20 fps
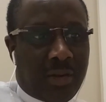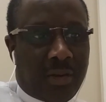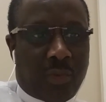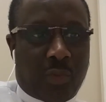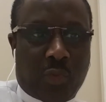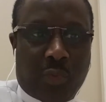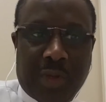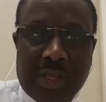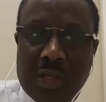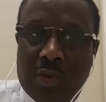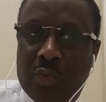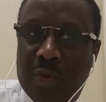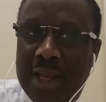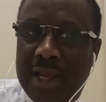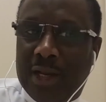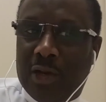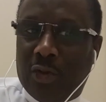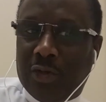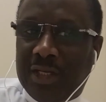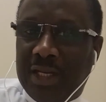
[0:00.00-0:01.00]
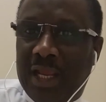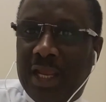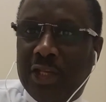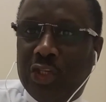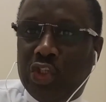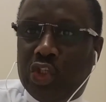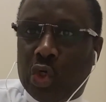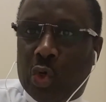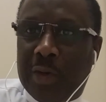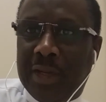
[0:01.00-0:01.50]
we were not
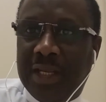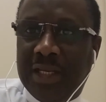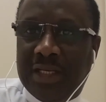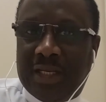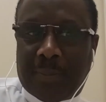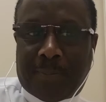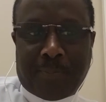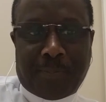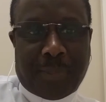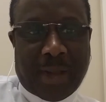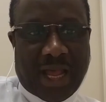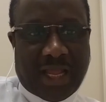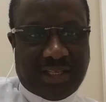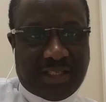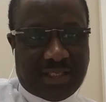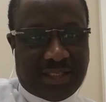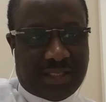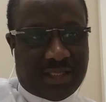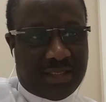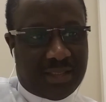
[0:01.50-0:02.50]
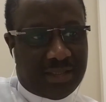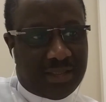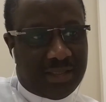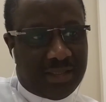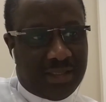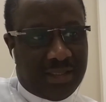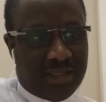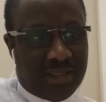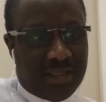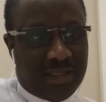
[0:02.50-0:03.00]
enjoying the past
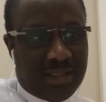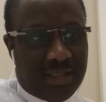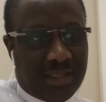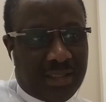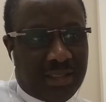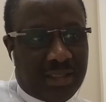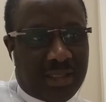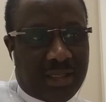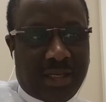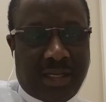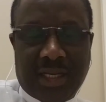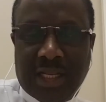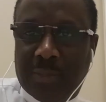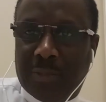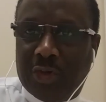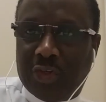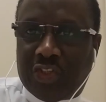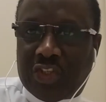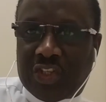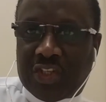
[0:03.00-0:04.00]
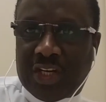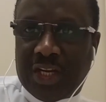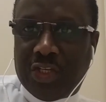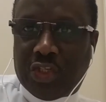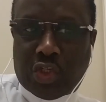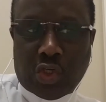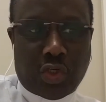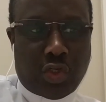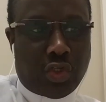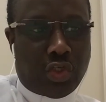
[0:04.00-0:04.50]

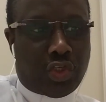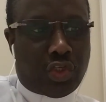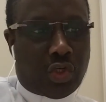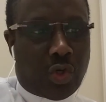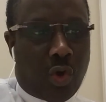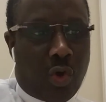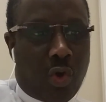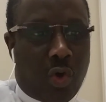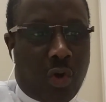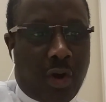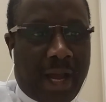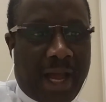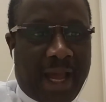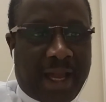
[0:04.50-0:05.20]
demonstrations or